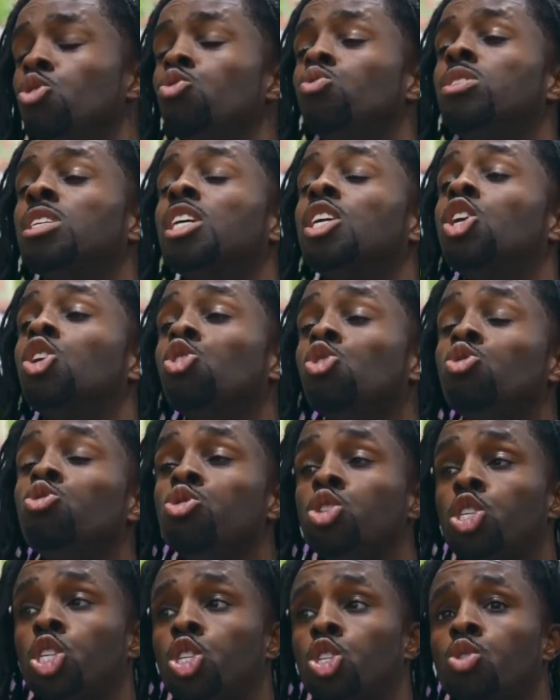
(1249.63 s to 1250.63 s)
you
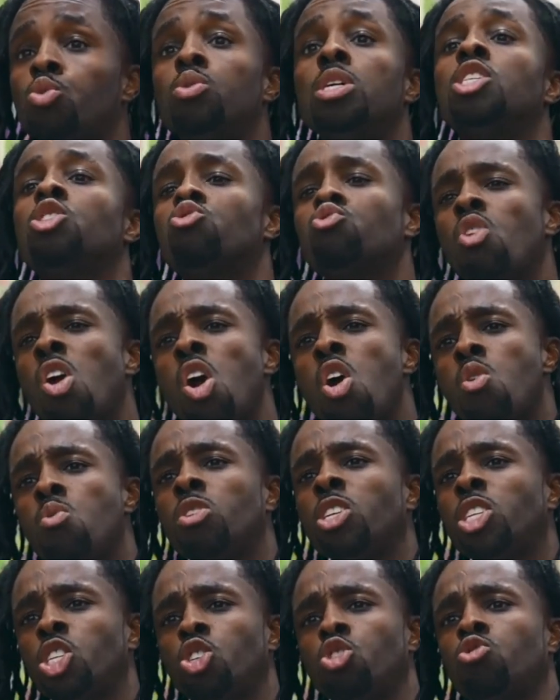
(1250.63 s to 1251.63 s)
delusional. What's
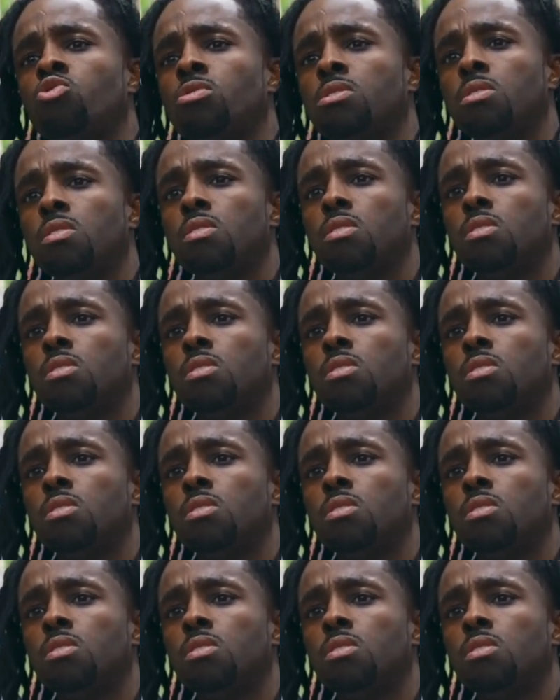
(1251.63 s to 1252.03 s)
wrong with you?